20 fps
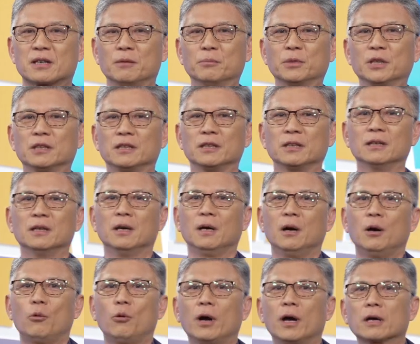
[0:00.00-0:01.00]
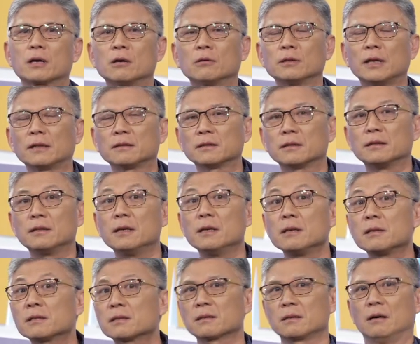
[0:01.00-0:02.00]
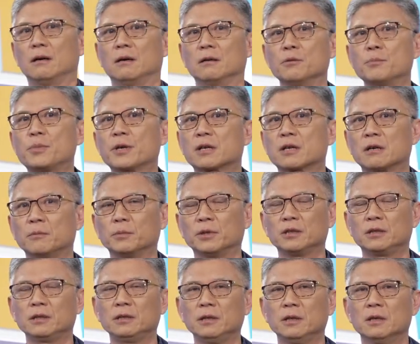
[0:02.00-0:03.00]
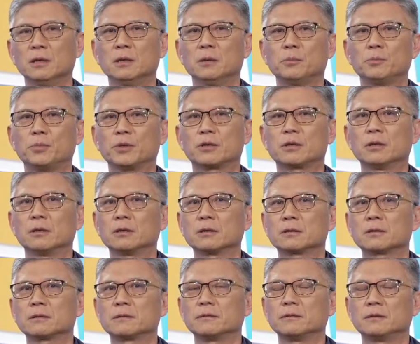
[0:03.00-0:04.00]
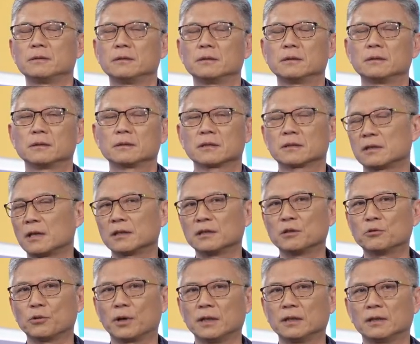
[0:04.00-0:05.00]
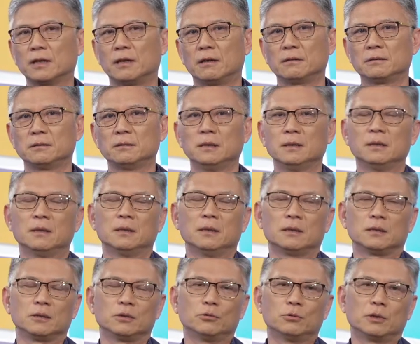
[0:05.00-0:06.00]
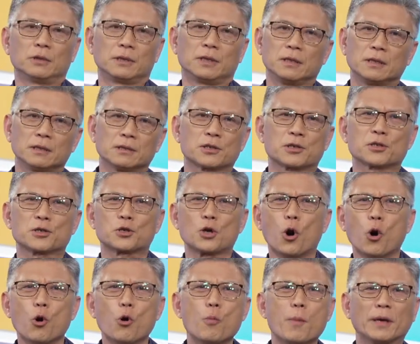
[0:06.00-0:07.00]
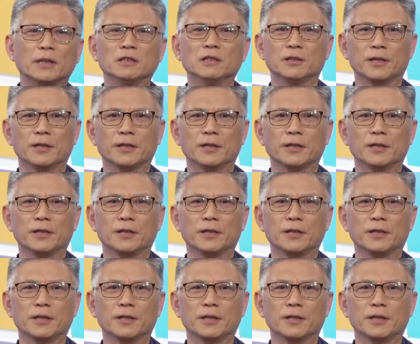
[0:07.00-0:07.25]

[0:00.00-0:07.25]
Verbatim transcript: Committee. Why I call that this Olympic Committee? Because starting right now, you will hear so many